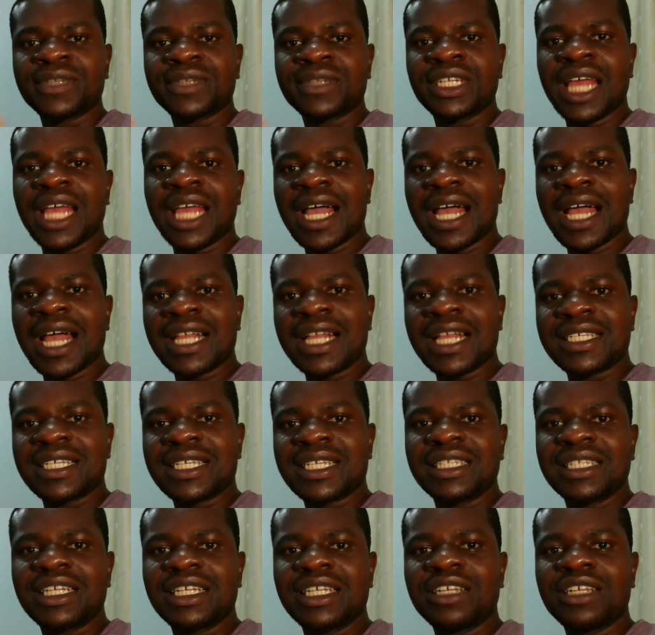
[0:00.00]

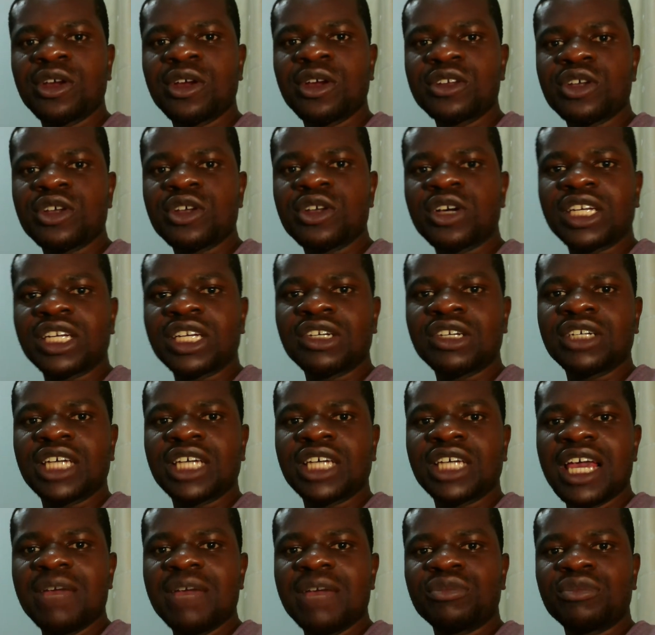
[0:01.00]
that the doctor
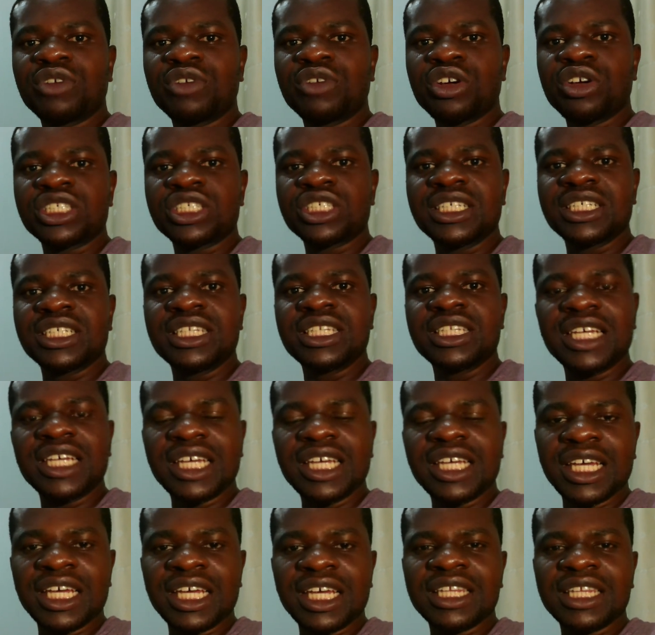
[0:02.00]
came rushing
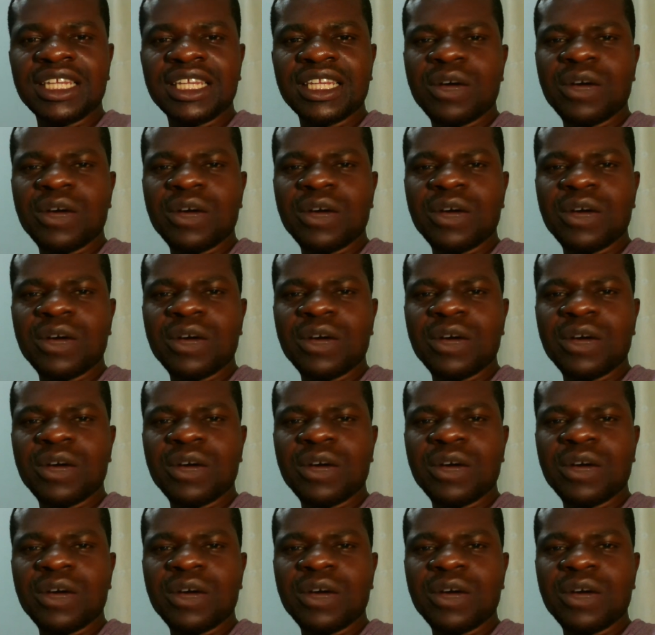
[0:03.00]
in.